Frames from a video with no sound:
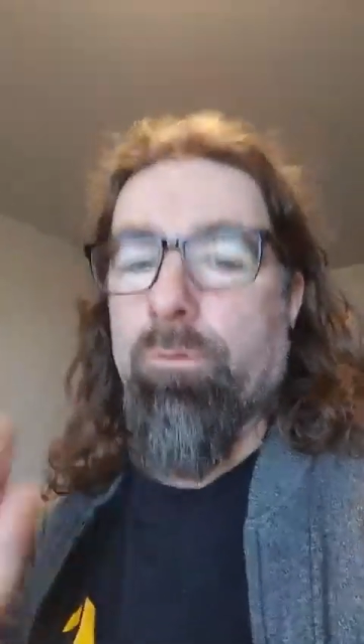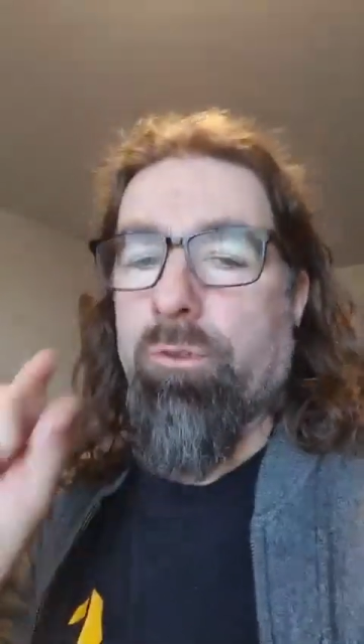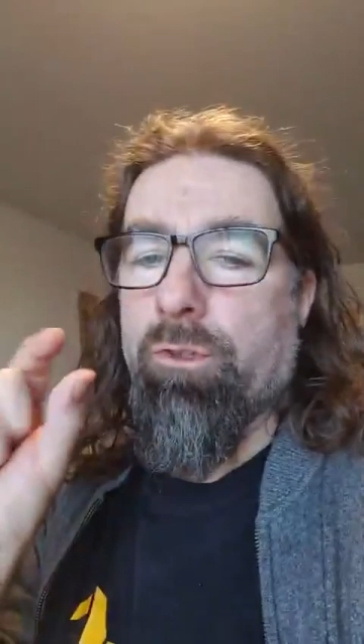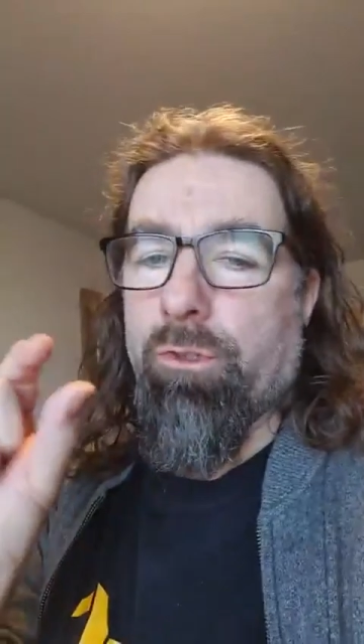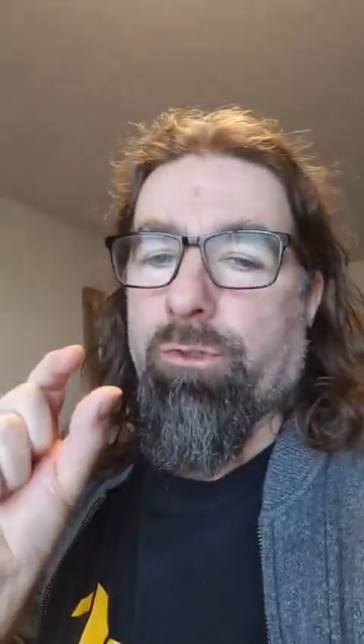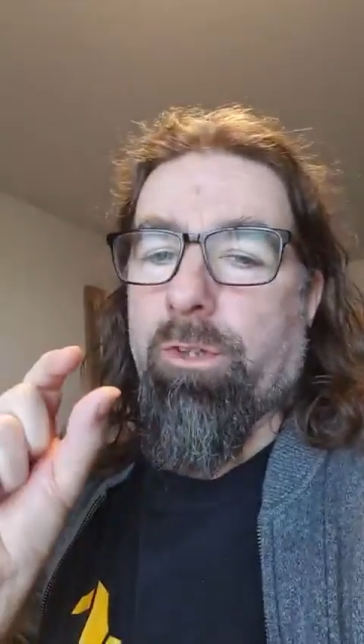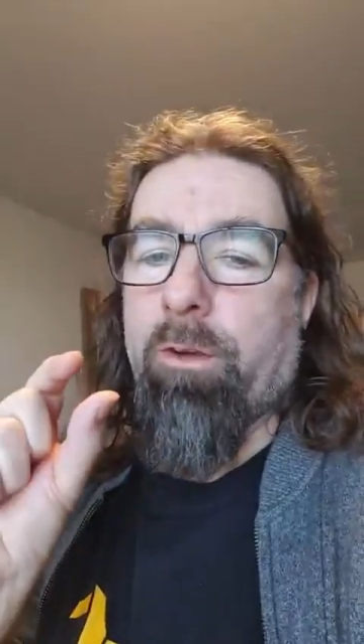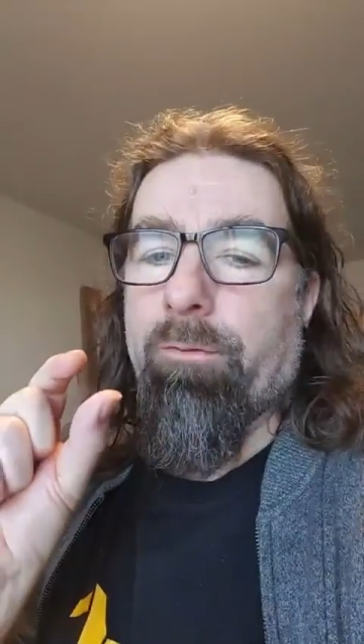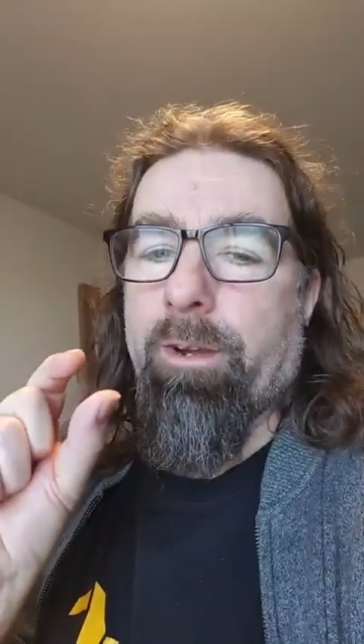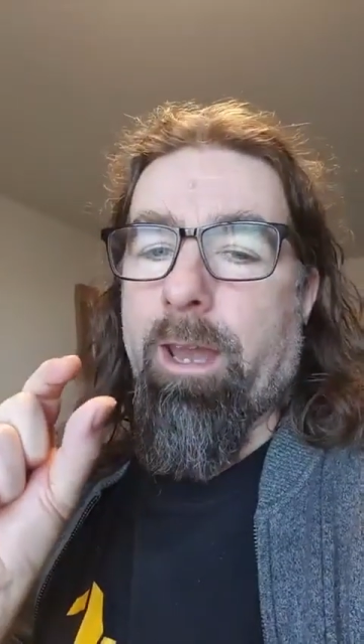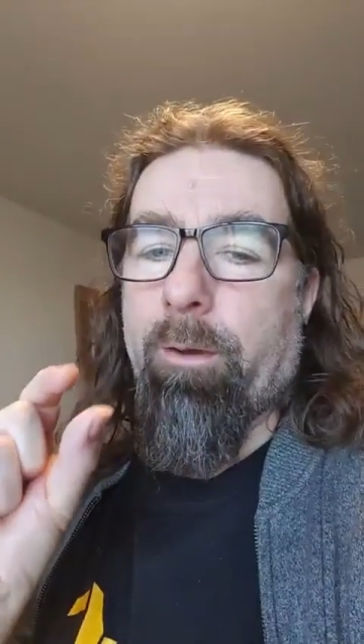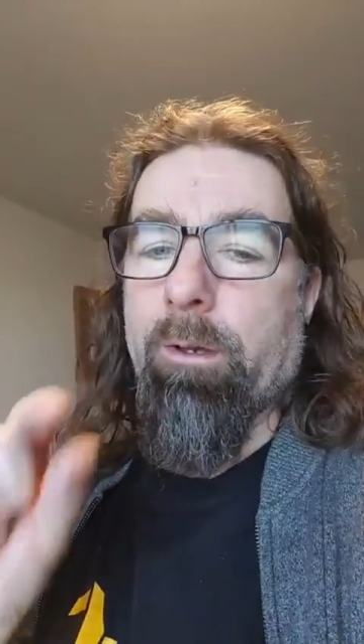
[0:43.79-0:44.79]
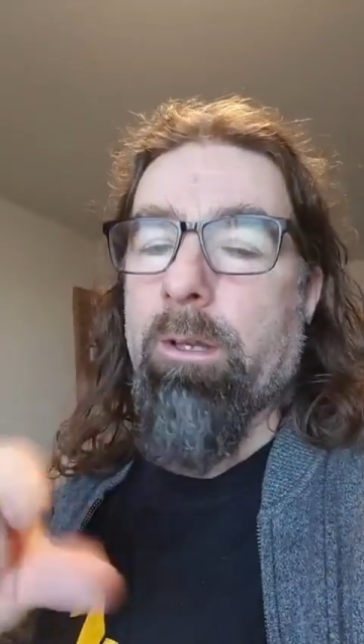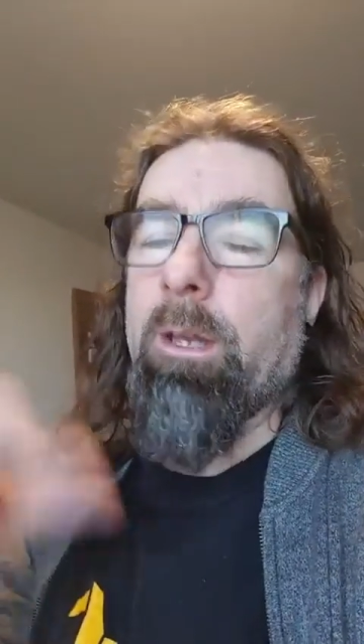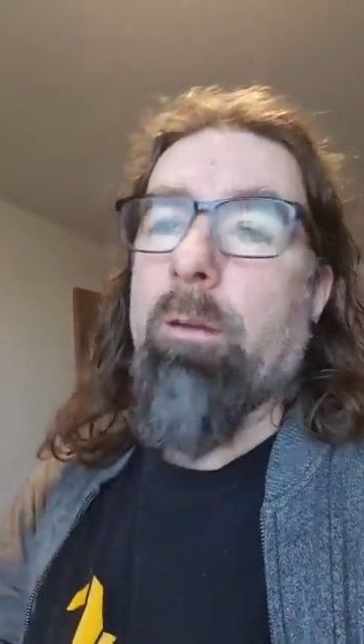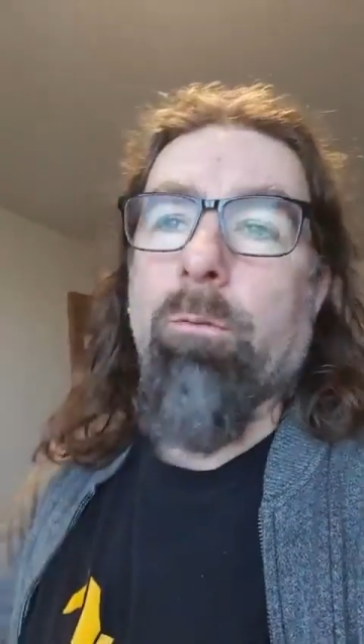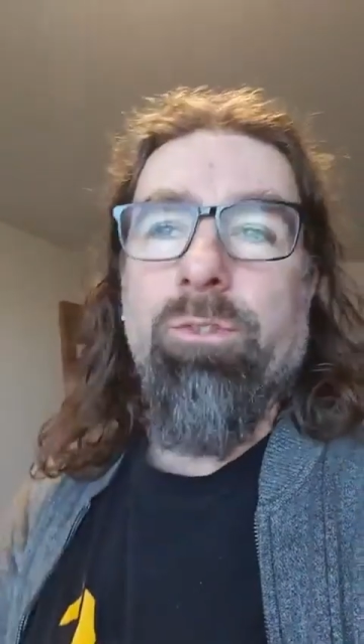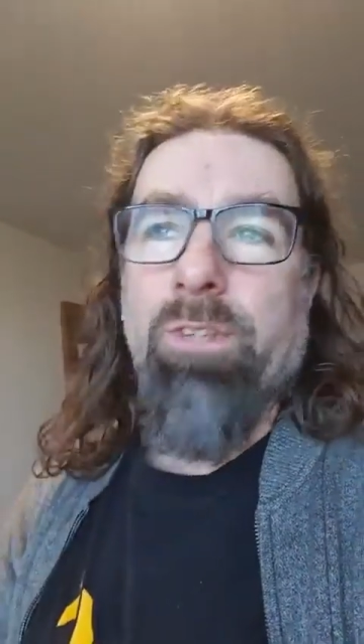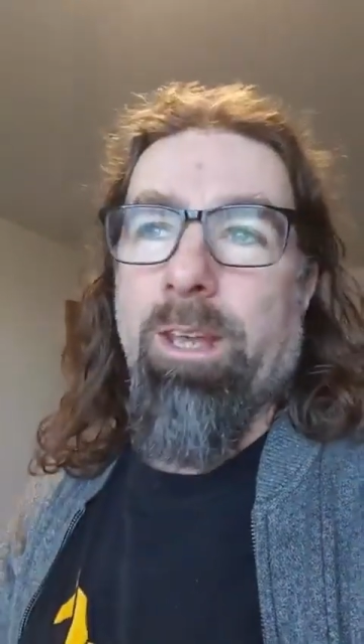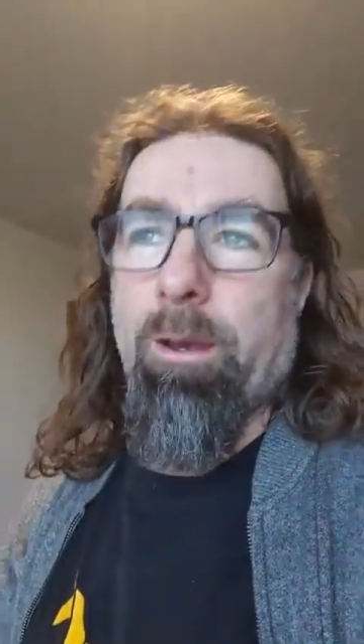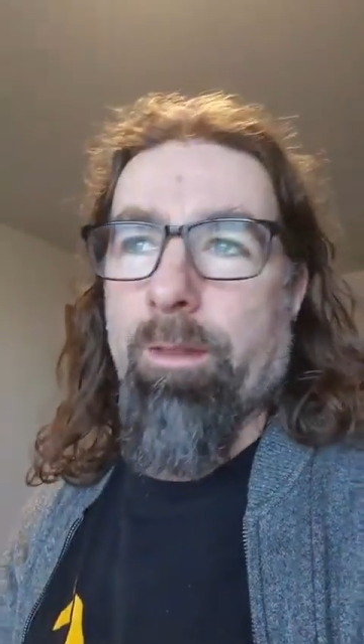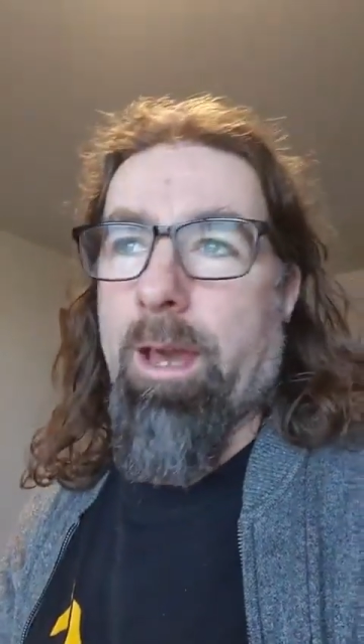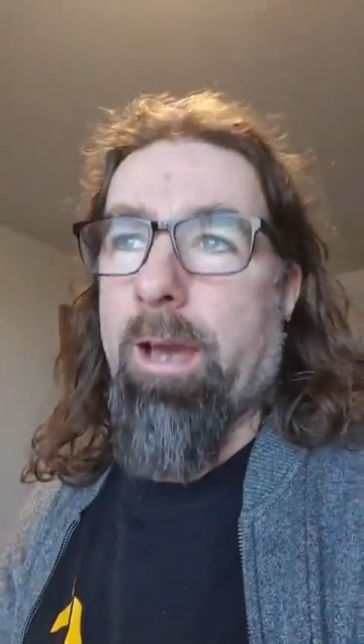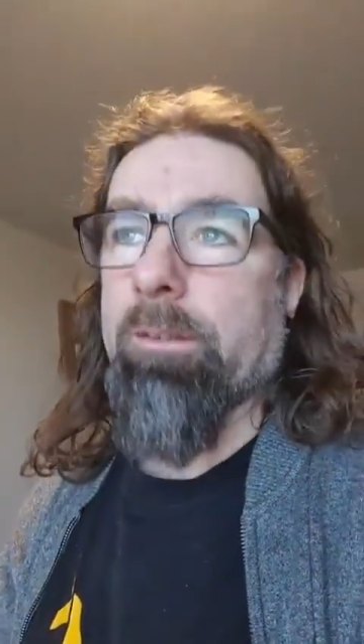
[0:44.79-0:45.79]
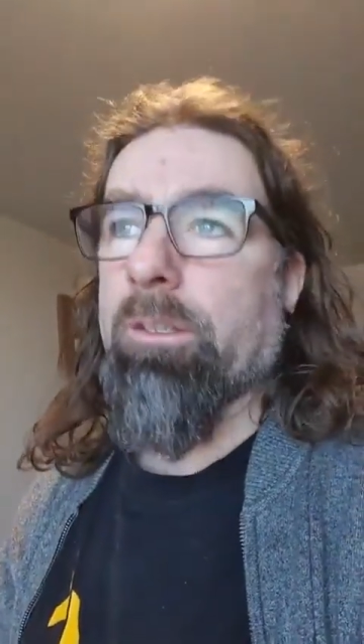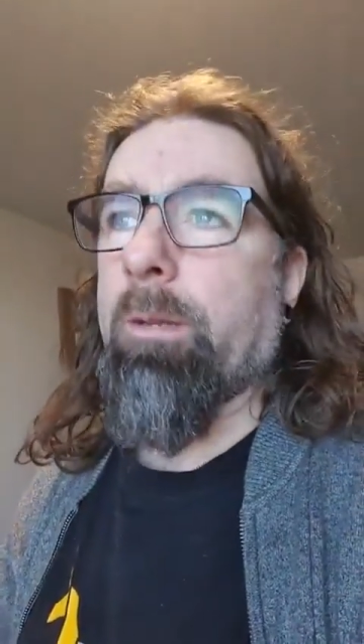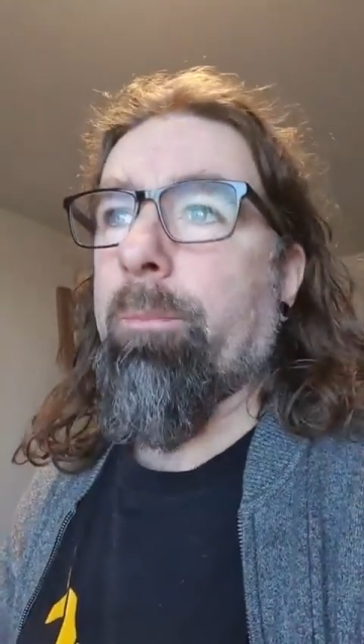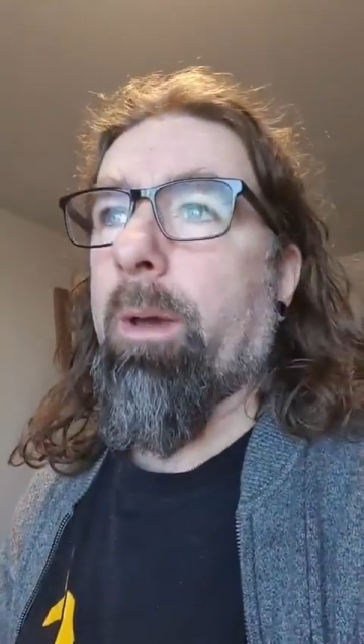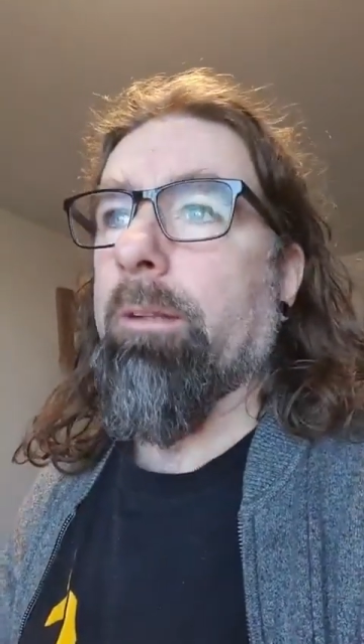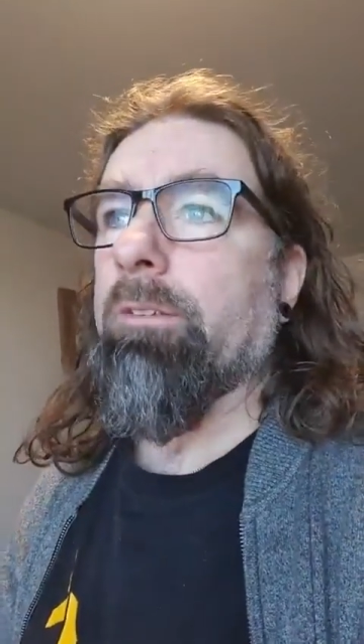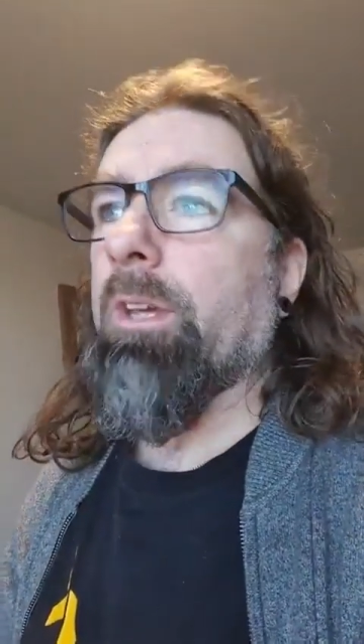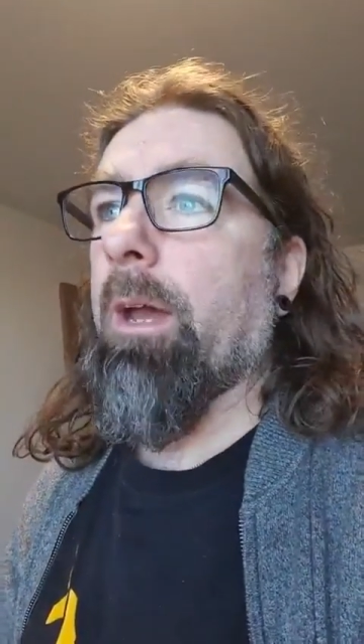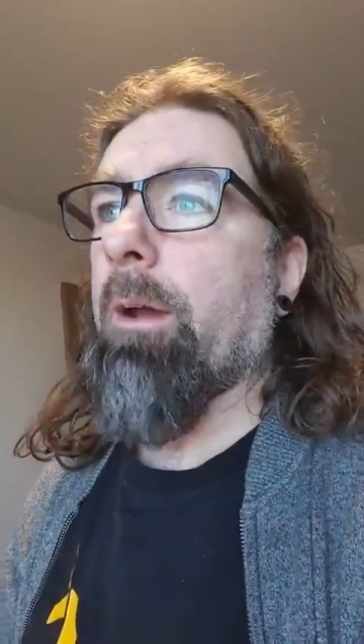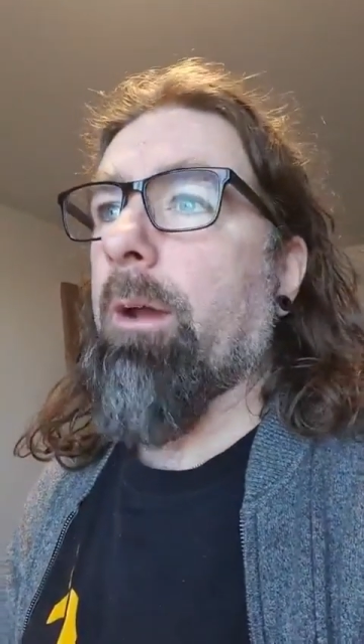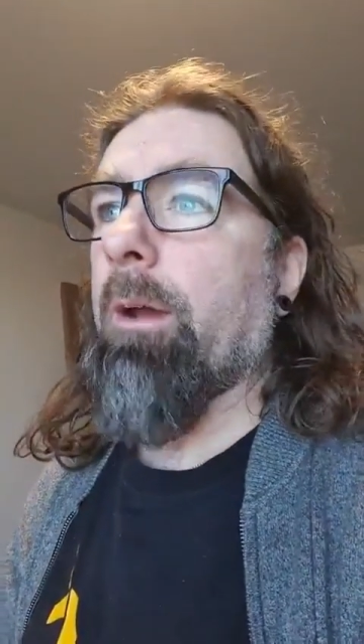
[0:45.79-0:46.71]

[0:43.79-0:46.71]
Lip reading: just over an hour. We'll see how that actually pans out.